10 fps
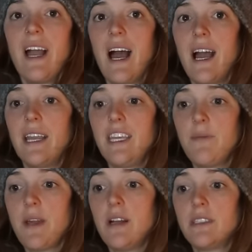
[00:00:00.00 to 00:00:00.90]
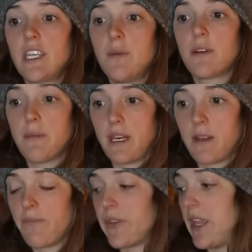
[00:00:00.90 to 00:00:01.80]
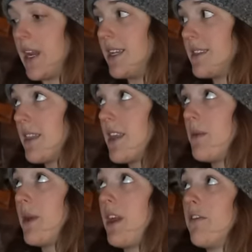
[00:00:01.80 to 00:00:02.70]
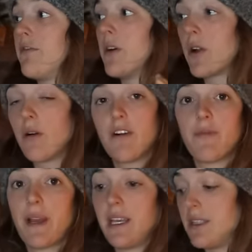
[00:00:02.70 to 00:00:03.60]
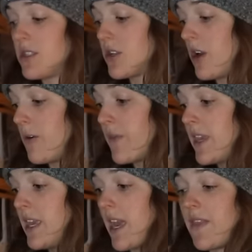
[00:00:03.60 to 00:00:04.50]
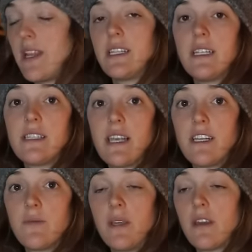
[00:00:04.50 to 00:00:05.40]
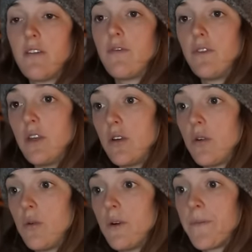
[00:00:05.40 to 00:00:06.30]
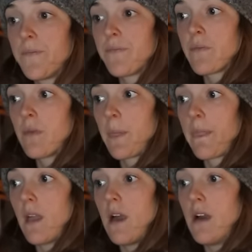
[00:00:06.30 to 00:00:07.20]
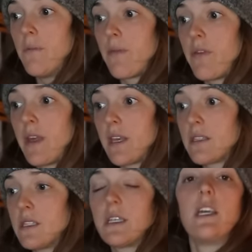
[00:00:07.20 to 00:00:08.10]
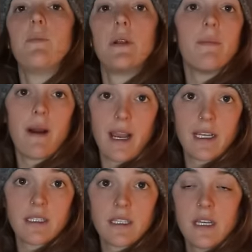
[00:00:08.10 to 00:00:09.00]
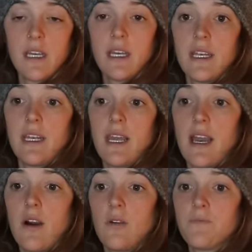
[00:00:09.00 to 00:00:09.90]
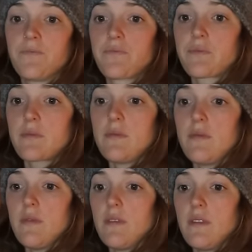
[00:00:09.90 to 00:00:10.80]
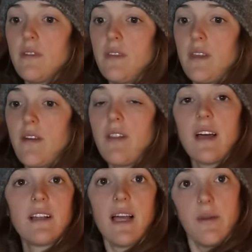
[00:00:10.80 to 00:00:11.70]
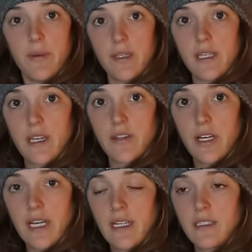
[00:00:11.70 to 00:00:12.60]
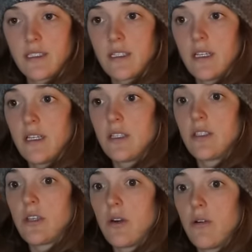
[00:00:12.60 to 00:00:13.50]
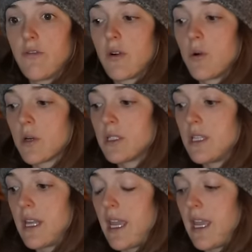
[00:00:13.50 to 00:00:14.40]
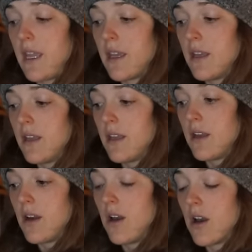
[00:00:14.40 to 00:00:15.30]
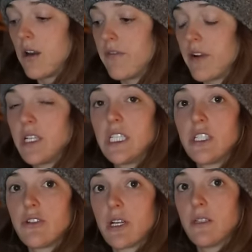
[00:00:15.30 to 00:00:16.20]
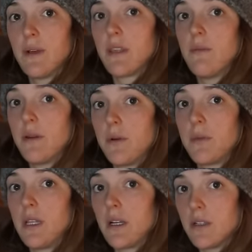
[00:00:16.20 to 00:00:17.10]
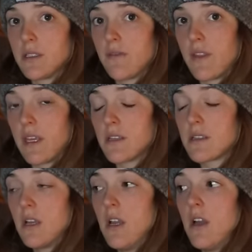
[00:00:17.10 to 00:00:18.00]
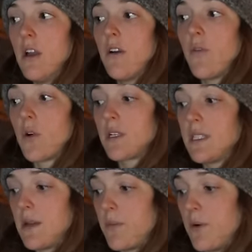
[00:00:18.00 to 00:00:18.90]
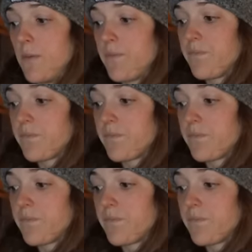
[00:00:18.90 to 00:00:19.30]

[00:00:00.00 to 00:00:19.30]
I emailed Cubic Mini and I sent them a photo of my install, and they did send me a few things to keep in mind. Now, they have a lot of liability on their hands, so of course they are very strict about the minimum clearance of things. For example,